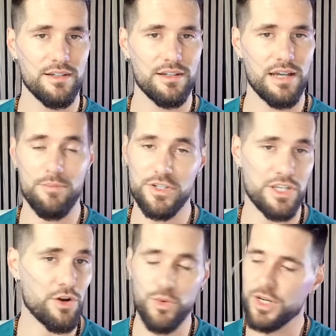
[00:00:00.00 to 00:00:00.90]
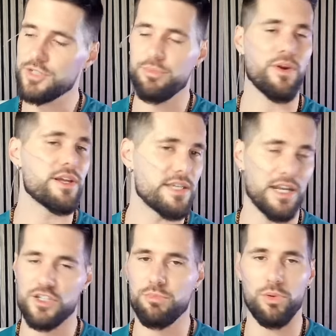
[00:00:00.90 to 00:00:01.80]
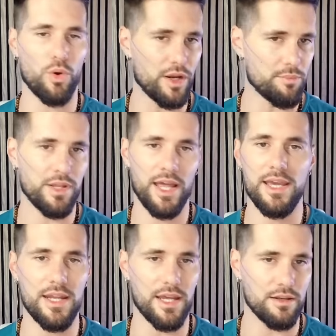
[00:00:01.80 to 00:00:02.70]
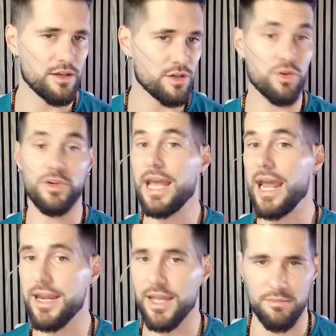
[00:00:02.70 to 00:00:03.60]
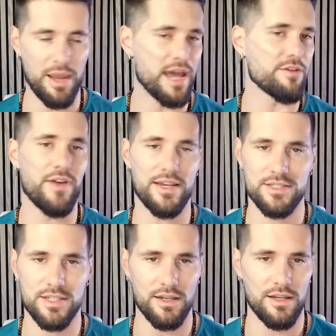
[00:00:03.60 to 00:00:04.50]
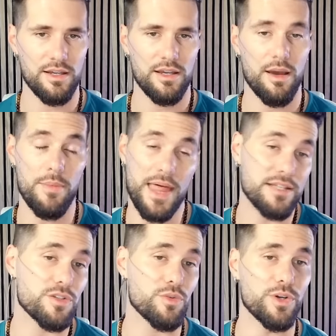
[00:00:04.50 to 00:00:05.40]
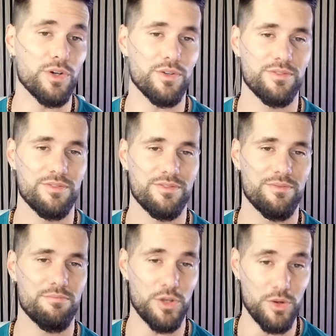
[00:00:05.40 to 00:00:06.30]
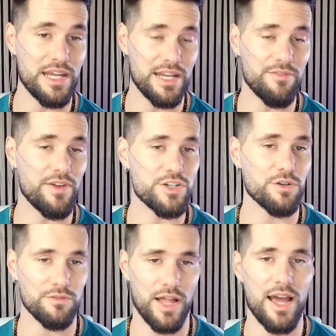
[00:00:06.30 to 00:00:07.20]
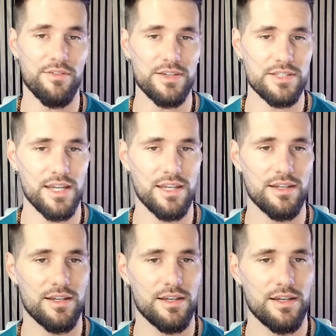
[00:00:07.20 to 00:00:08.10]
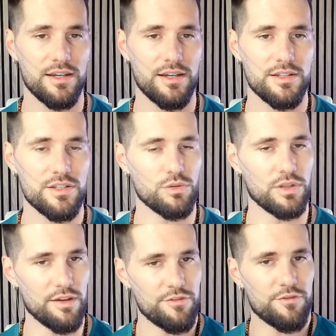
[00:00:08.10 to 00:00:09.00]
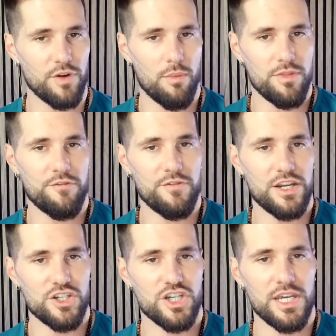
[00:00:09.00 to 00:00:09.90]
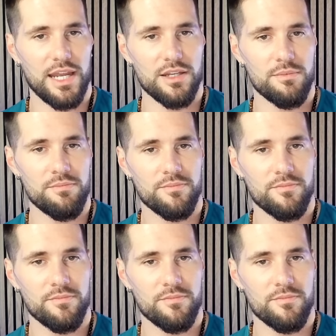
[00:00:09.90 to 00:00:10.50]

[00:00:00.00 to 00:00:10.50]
I'm just here to experience it, explore it, play in it, create it, manifest it. I mean, that's the real beauty and adventure of life, isn't it? To live from the finished kingdom